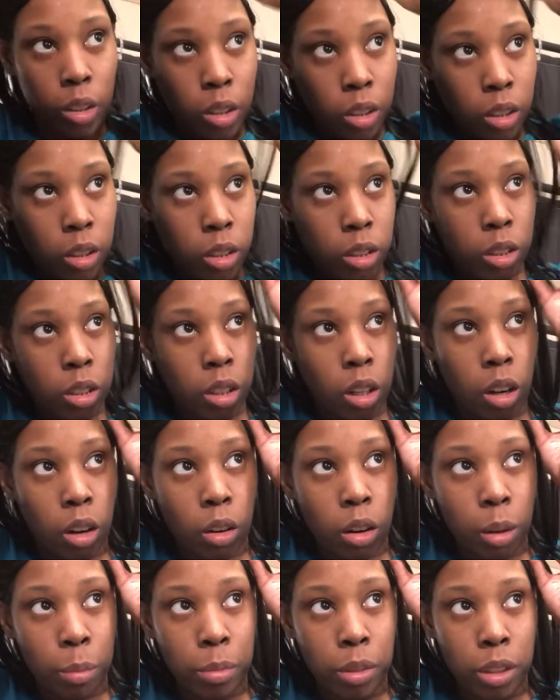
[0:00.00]
so
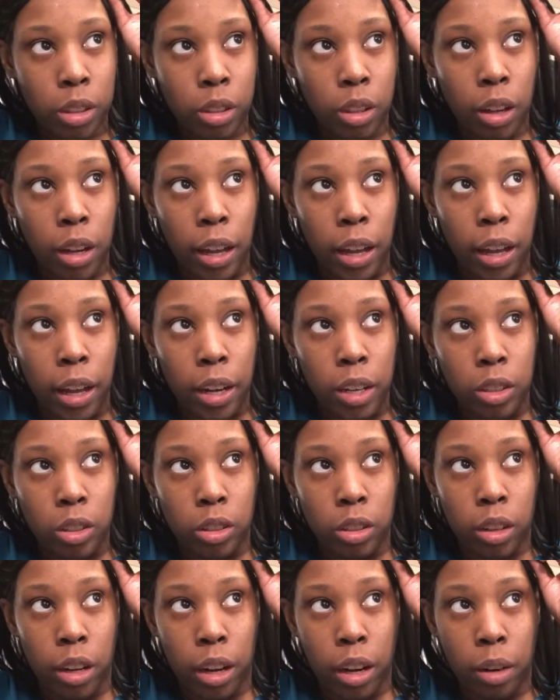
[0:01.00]
I'm just going to add a
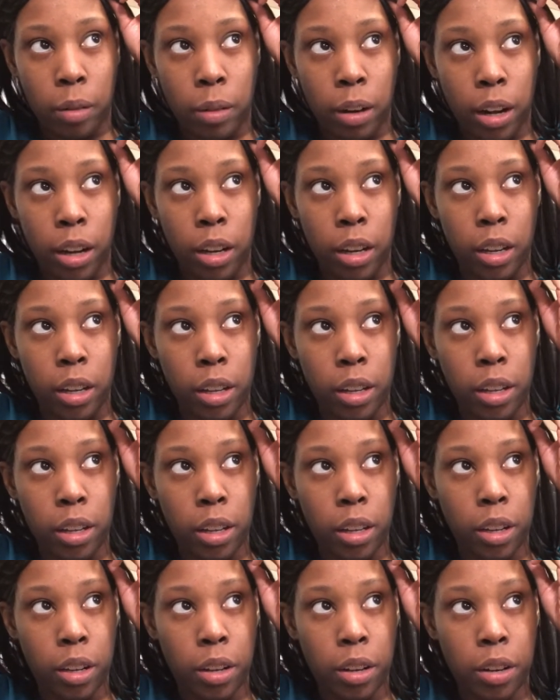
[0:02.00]
track right
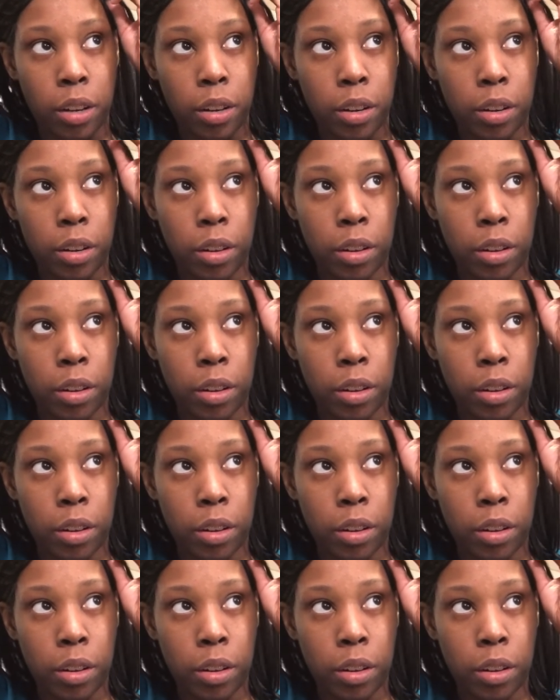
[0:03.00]
here.